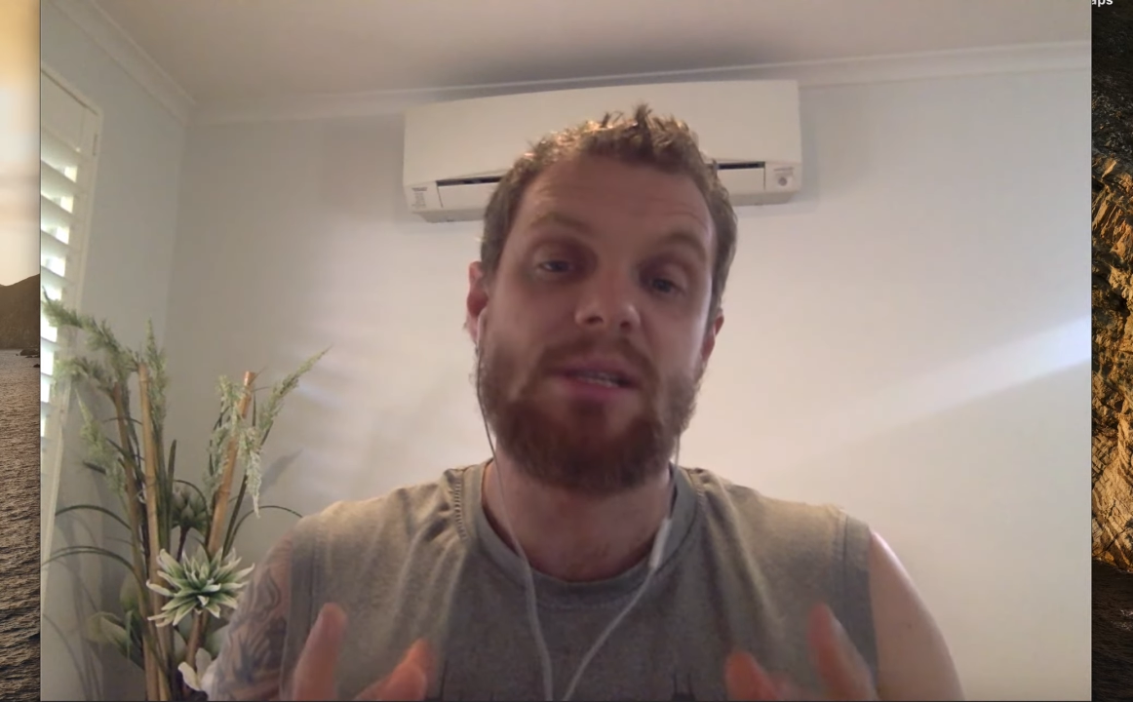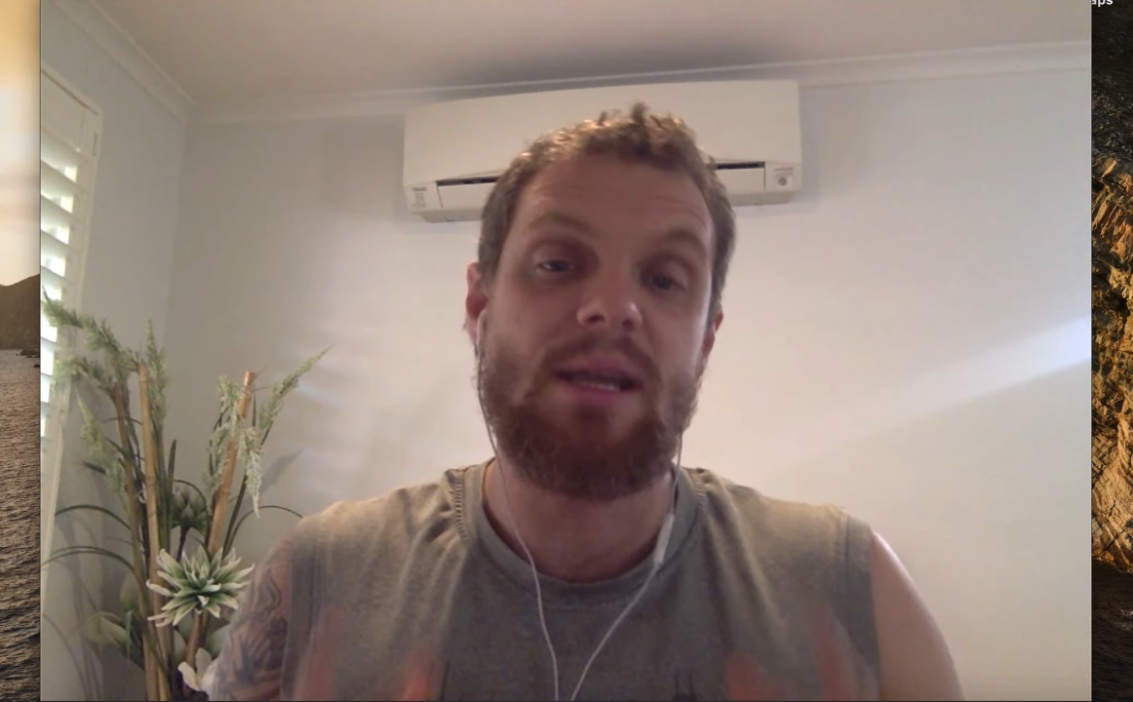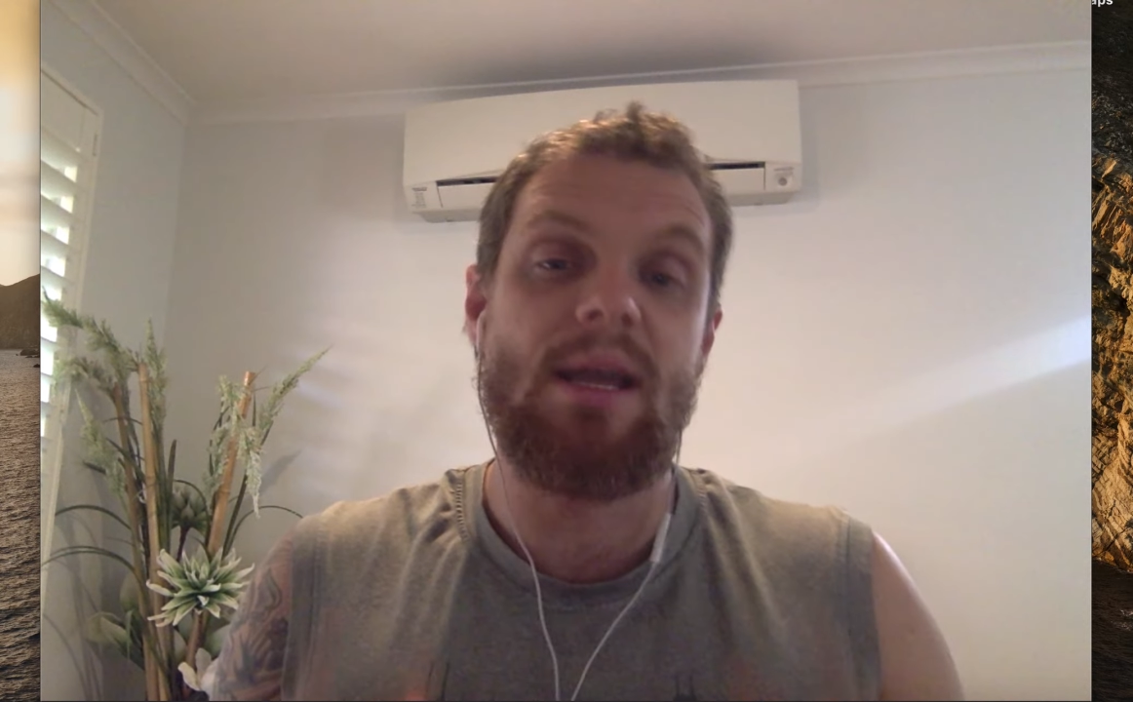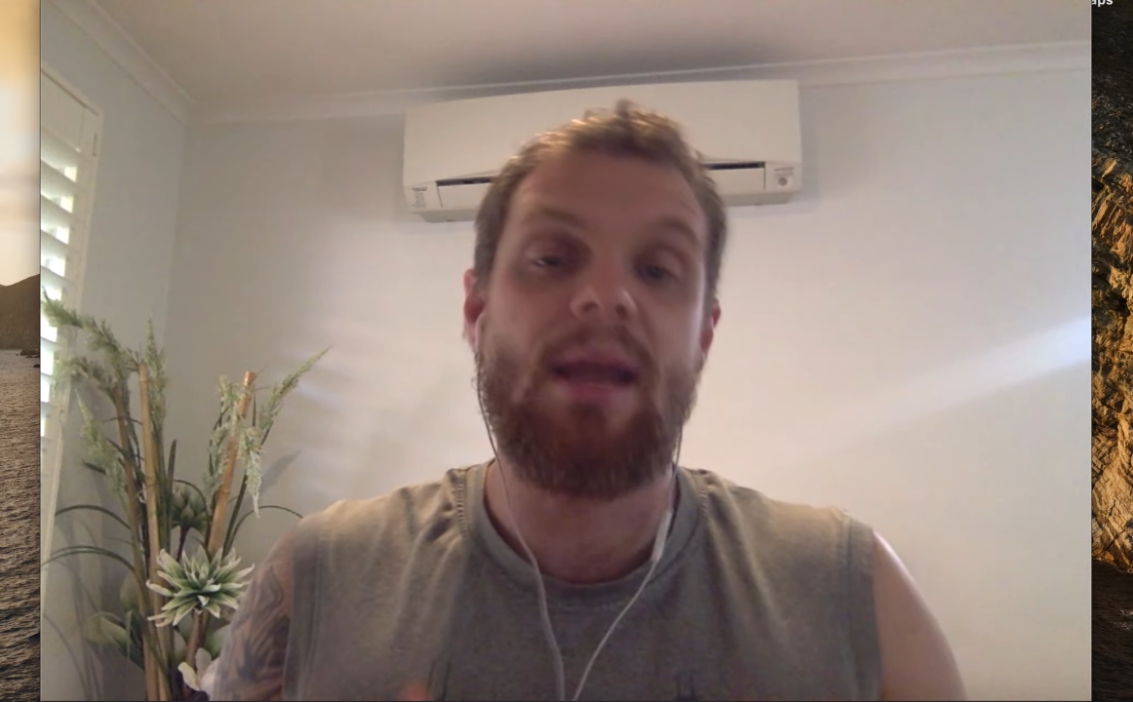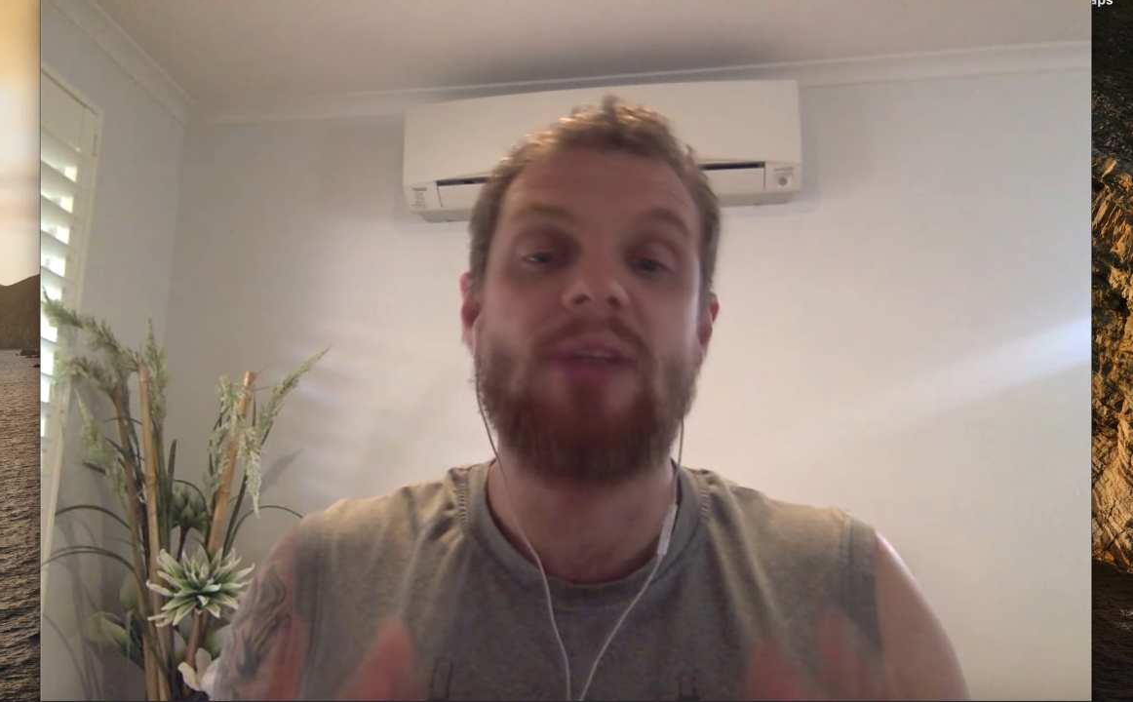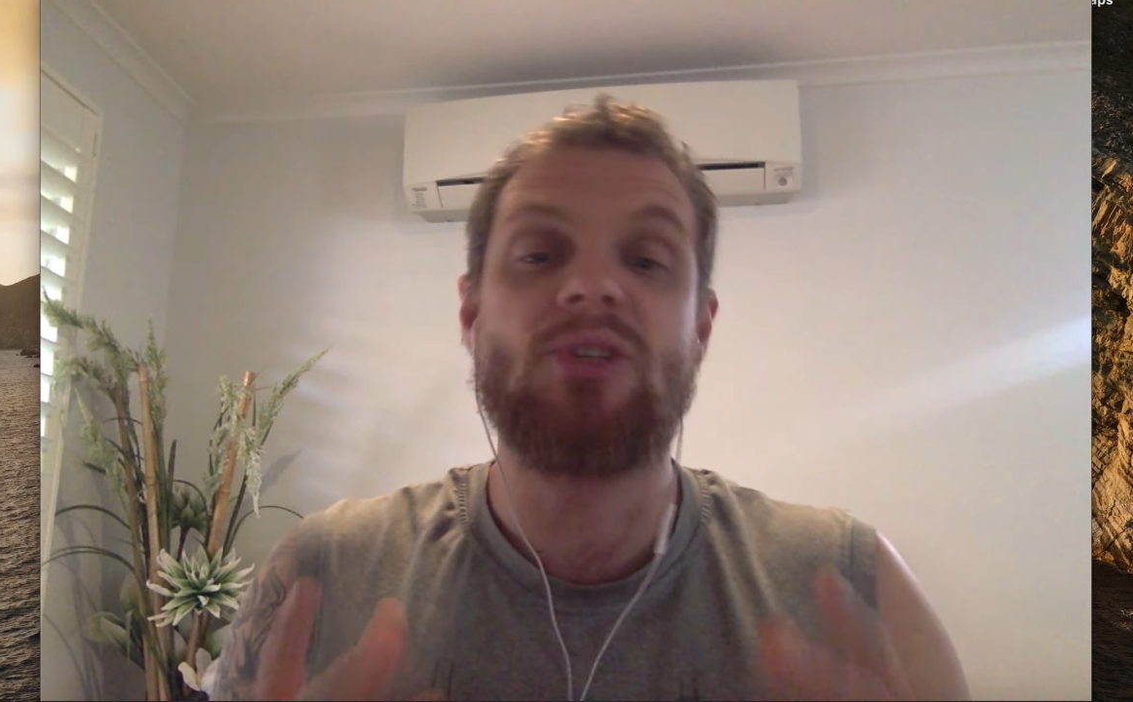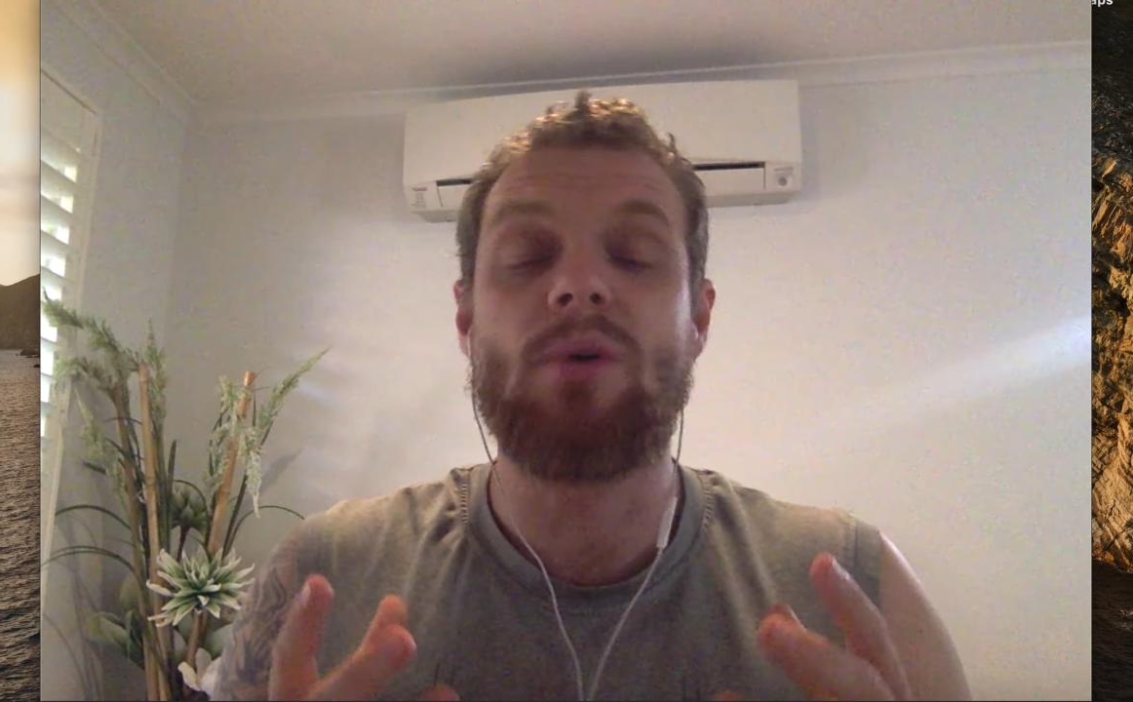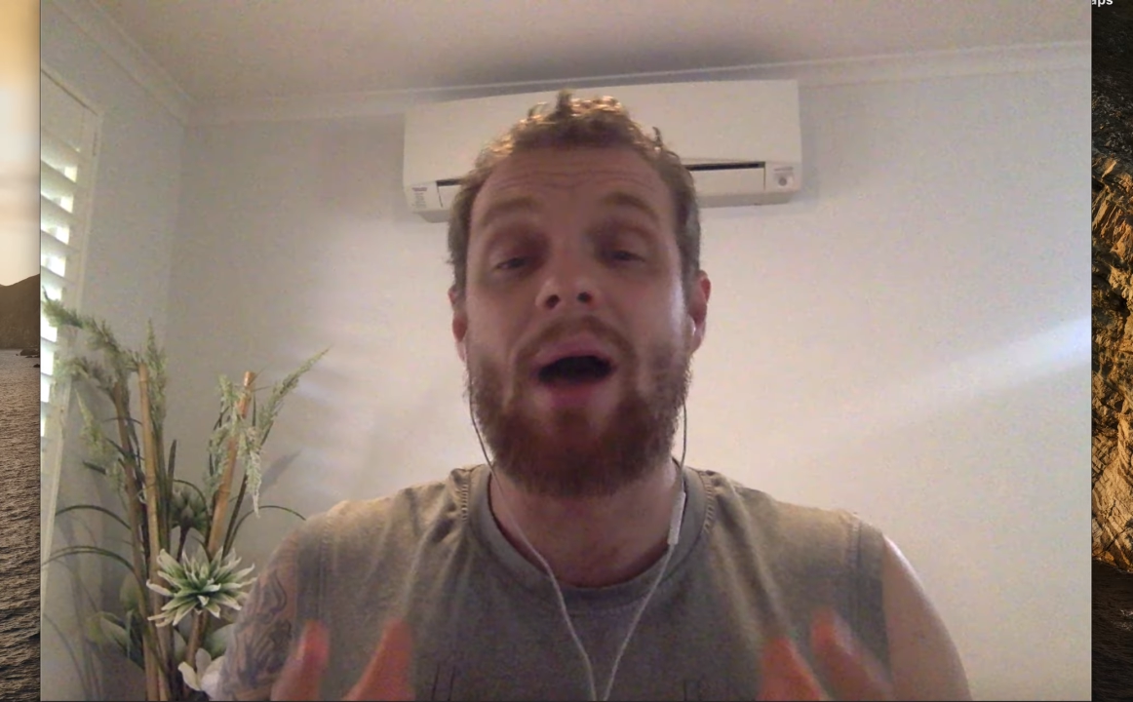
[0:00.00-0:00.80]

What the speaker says: need to